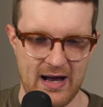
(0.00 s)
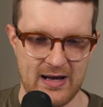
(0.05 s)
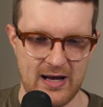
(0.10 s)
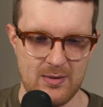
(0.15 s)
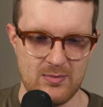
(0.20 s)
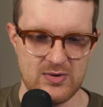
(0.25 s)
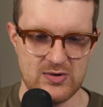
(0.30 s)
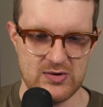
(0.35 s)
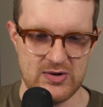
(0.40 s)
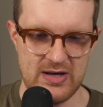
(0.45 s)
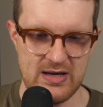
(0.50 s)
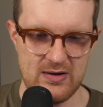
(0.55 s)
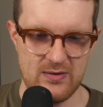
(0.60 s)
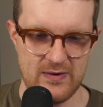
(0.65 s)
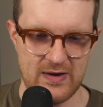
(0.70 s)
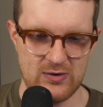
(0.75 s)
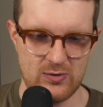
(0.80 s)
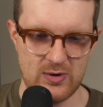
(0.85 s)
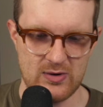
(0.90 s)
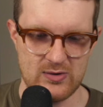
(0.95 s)
I believe.
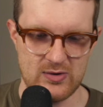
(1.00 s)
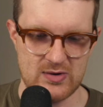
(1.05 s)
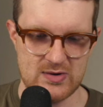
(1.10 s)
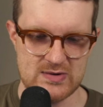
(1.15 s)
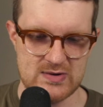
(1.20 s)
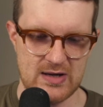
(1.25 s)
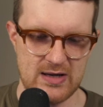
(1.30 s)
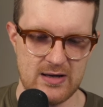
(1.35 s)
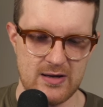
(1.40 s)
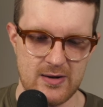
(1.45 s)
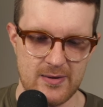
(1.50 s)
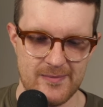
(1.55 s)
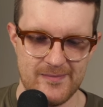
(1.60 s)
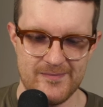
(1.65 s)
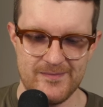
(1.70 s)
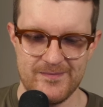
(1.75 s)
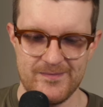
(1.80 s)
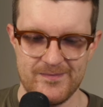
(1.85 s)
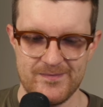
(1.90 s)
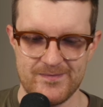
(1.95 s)
That's what it looks like.
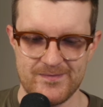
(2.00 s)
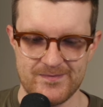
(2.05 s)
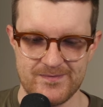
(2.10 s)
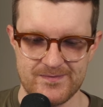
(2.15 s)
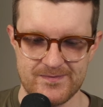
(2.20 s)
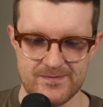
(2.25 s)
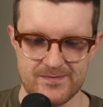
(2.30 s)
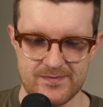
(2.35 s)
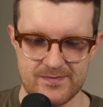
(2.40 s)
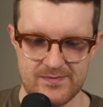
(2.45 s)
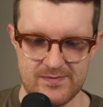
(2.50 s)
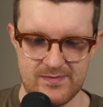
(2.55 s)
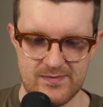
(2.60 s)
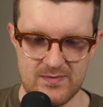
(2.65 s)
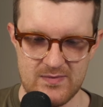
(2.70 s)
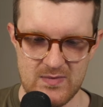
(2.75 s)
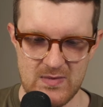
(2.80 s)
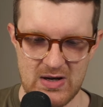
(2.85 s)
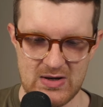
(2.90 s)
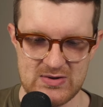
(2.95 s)

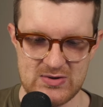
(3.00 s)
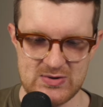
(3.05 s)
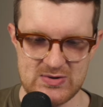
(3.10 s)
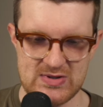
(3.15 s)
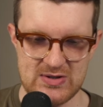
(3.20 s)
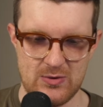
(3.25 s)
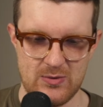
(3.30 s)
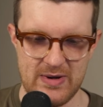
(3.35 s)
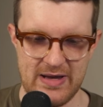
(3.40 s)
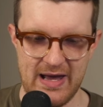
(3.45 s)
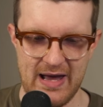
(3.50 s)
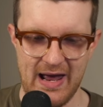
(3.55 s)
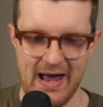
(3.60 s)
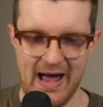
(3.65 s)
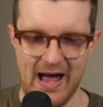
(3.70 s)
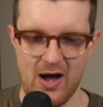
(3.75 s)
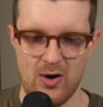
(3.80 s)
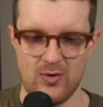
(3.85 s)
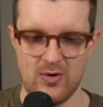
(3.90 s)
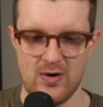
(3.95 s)
So let's see what we get
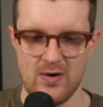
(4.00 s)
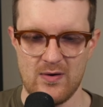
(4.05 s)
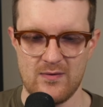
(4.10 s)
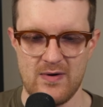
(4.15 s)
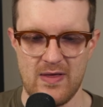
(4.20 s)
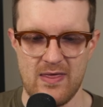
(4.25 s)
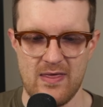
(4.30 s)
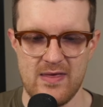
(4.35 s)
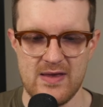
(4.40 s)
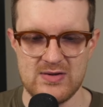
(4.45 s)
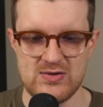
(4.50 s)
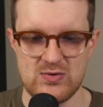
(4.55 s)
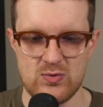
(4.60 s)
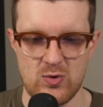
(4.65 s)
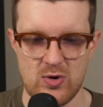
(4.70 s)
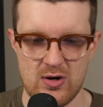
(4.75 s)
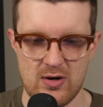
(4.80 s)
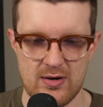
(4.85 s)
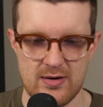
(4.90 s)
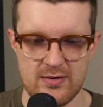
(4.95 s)
out of this
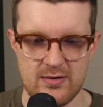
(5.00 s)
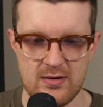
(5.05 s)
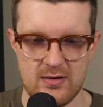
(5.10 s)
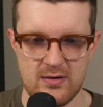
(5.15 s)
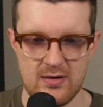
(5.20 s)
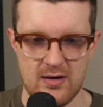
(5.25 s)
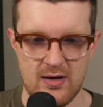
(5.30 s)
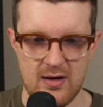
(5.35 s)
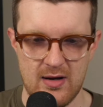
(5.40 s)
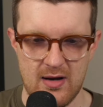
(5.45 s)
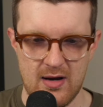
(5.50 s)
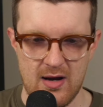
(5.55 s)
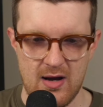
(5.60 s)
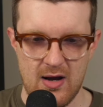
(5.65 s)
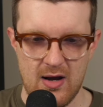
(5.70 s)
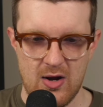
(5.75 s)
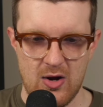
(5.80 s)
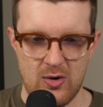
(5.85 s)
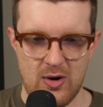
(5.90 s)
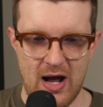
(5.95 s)
one.
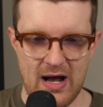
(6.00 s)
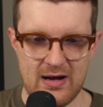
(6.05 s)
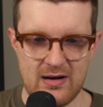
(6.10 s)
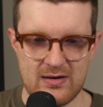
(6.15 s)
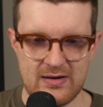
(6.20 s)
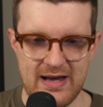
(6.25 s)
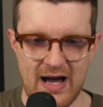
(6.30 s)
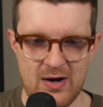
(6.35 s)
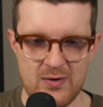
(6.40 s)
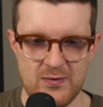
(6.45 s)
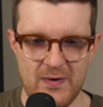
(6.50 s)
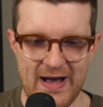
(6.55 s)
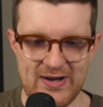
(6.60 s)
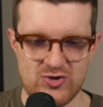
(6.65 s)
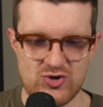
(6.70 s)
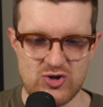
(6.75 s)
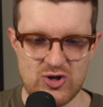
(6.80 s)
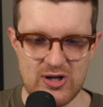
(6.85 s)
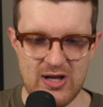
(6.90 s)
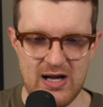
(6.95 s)

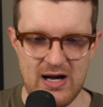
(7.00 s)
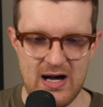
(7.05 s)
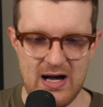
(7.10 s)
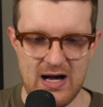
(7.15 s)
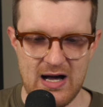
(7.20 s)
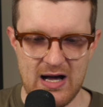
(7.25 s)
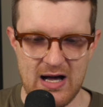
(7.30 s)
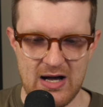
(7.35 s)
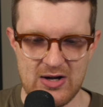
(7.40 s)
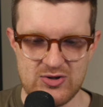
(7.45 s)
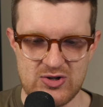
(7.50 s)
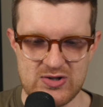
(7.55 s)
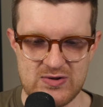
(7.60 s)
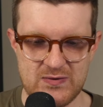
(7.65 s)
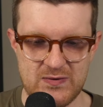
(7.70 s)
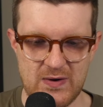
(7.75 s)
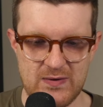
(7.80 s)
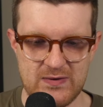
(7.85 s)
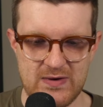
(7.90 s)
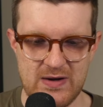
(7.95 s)
Galvantula,
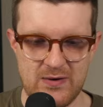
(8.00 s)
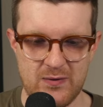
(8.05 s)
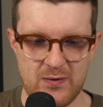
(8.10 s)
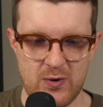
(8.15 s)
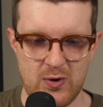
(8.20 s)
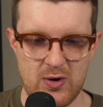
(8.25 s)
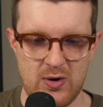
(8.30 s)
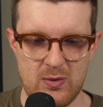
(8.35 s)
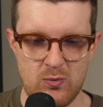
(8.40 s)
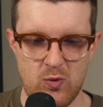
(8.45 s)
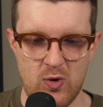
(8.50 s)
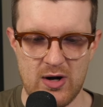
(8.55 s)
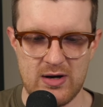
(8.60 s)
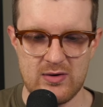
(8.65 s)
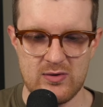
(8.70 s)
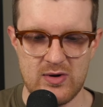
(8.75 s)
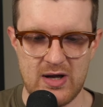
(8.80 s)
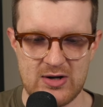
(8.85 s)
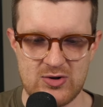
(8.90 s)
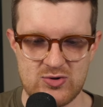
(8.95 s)
just 50 for 1
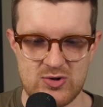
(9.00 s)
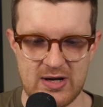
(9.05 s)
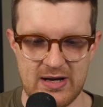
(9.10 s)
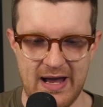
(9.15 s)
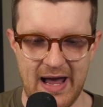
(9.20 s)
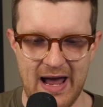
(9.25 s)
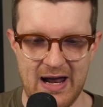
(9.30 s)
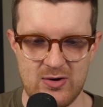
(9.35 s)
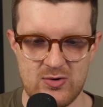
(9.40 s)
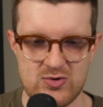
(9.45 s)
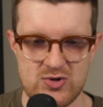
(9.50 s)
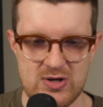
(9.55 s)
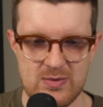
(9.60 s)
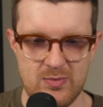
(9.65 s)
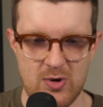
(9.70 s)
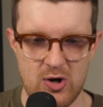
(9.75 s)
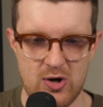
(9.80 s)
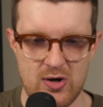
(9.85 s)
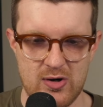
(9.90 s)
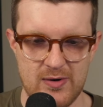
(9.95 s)
electric energy
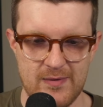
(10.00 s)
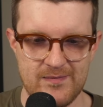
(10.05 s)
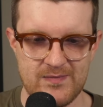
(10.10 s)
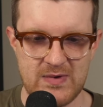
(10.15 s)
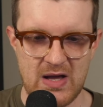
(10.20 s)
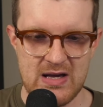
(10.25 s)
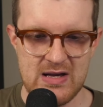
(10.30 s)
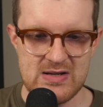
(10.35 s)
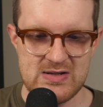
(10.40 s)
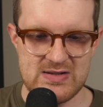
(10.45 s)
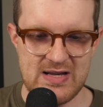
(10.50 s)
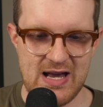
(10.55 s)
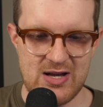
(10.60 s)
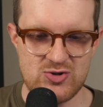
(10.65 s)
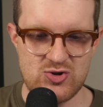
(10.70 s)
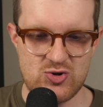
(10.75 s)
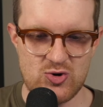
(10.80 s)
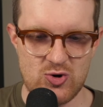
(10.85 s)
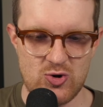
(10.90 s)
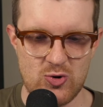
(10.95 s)
ball.
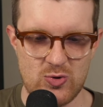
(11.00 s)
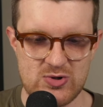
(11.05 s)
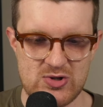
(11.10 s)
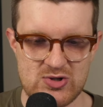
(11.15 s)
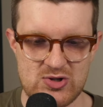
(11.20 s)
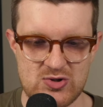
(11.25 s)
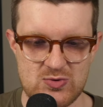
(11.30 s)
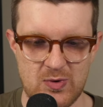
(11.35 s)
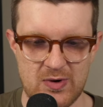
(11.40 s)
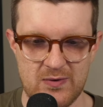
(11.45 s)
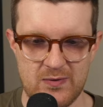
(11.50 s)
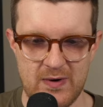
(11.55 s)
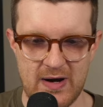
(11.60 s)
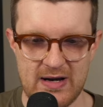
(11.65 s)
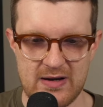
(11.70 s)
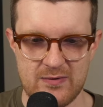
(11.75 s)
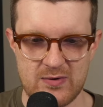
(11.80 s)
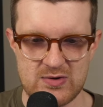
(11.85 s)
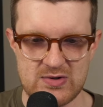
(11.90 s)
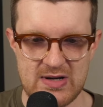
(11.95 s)
Sandshrew, which is just 1
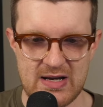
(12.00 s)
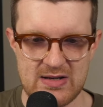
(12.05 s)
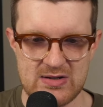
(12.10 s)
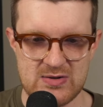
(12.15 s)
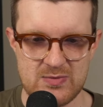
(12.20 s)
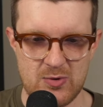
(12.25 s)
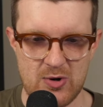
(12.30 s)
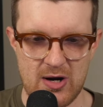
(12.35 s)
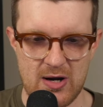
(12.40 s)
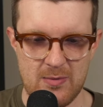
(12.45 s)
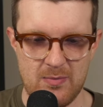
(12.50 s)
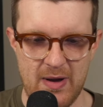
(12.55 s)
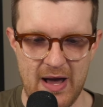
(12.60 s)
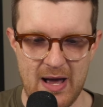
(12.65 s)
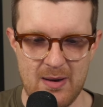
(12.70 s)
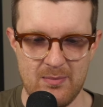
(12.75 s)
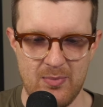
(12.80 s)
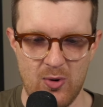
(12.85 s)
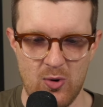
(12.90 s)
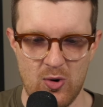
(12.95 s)
fighting for Sand Spray.
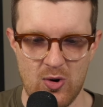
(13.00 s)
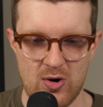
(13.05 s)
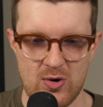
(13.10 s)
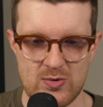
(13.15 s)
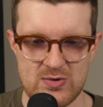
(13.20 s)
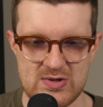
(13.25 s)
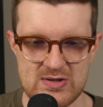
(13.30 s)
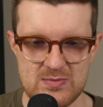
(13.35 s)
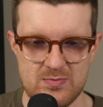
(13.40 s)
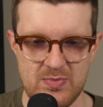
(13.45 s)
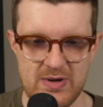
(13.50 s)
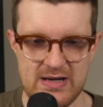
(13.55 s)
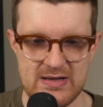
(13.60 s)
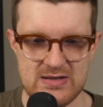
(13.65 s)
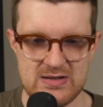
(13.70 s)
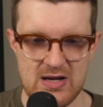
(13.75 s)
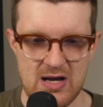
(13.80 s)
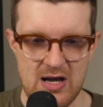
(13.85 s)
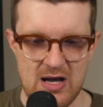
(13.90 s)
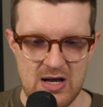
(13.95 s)
Pampor, which is
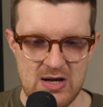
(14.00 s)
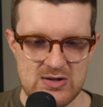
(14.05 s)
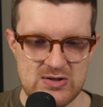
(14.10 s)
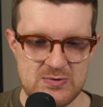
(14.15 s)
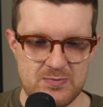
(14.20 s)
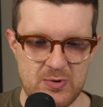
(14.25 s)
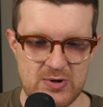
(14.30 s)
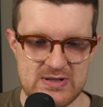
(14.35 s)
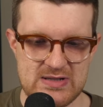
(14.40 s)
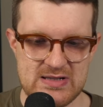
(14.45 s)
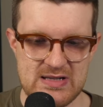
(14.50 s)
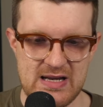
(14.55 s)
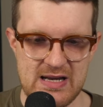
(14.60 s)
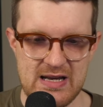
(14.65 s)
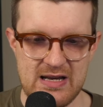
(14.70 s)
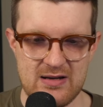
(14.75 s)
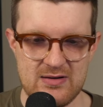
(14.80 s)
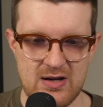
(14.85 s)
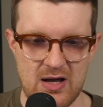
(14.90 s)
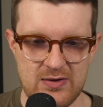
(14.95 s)
beat.
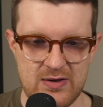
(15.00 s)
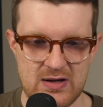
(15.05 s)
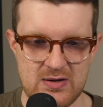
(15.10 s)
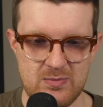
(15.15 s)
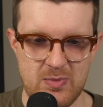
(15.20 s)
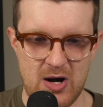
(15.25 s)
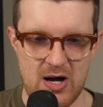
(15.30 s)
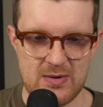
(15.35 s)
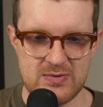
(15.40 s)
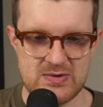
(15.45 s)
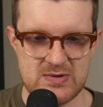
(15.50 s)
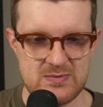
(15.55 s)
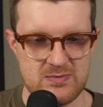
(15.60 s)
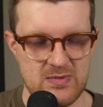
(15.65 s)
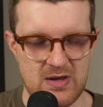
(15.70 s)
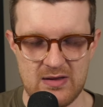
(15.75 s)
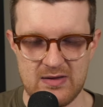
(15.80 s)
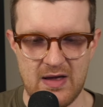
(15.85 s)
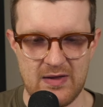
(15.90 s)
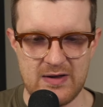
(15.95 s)
Spritzy,
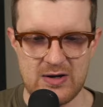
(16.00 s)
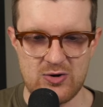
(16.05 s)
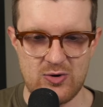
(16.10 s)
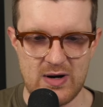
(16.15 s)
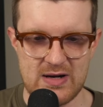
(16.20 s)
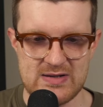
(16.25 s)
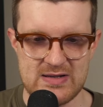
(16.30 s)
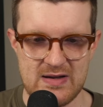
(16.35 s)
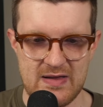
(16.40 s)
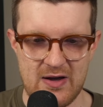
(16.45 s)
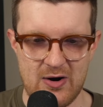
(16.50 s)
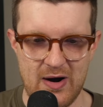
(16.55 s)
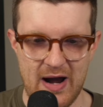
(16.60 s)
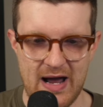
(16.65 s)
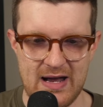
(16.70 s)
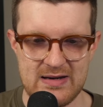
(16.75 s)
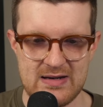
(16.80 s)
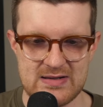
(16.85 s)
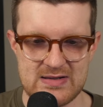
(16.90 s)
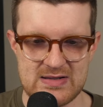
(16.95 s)
nothing crazy there.
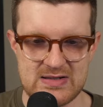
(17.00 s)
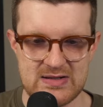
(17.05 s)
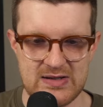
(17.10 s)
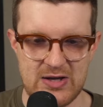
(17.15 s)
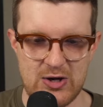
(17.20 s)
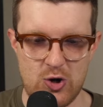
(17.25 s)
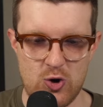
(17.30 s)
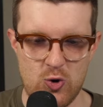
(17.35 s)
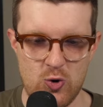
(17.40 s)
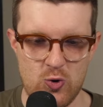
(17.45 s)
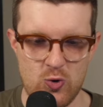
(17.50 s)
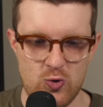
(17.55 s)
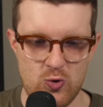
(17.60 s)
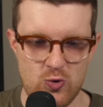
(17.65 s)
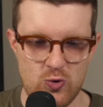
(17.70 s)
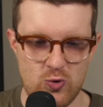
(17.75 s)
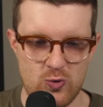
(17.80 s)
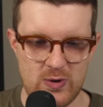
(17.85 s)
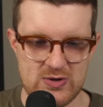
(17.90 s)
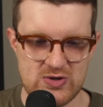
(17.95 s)
And
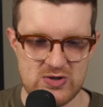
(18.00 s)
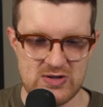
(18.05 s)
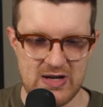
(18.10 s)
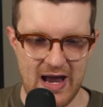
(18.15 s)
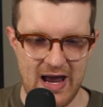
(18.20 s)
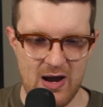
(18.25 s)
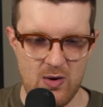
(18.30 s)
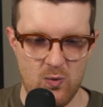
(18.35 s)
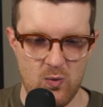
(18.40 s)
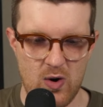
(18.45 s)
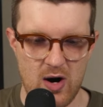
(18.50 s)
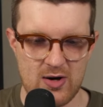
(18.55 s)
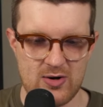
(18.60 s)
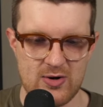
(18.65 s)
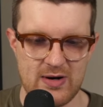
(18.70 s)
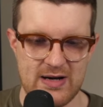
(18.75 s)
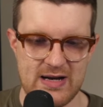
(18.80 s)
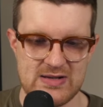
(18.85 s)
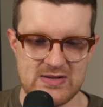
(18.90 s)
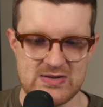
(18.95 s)
Sliggoo, which is a
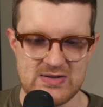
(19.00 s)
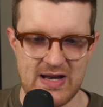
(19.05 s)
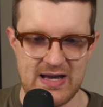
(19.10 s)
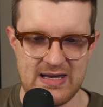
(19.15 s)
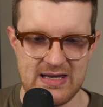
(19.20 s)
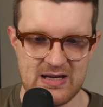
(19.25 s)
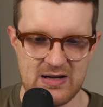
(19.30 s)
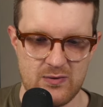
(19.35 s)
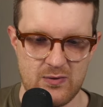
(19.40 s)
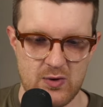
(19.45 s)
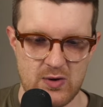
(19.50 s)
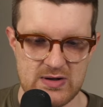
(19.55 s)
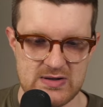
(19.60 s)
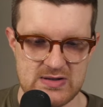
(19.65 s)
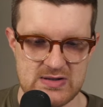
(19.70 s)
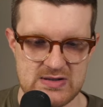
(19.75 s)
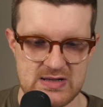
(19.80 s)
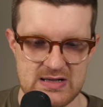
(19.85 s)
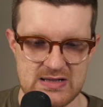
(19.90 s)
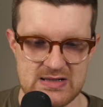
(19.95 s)
water and a psychic for a
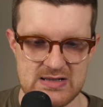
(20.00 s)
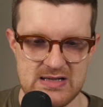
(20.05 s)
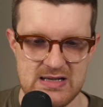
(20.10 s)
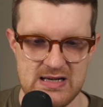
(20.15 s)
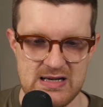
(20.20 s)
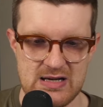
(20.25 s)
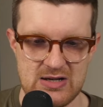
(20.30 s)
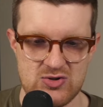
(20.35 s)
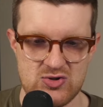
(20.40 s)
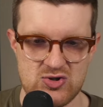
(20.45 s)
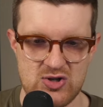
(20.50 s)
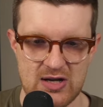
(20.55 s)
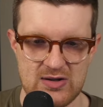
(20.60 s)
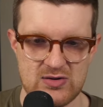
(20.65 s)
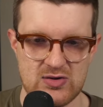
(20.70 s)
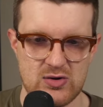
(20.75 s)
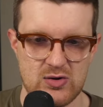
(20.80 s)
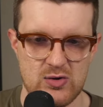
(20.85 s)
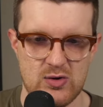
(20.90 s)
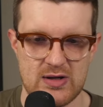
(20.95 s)
60
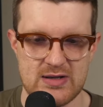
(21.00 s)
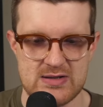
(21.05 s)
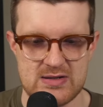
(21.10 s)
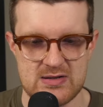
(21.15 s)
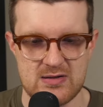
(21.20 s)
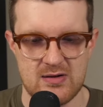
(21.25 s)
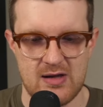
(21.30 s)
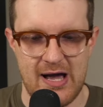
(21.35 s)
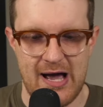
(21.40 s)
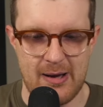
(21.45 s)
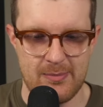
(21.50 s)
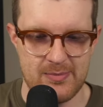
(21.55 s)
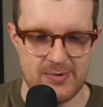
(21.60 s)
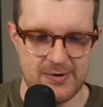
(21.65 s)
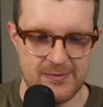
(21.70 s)
gentle slap.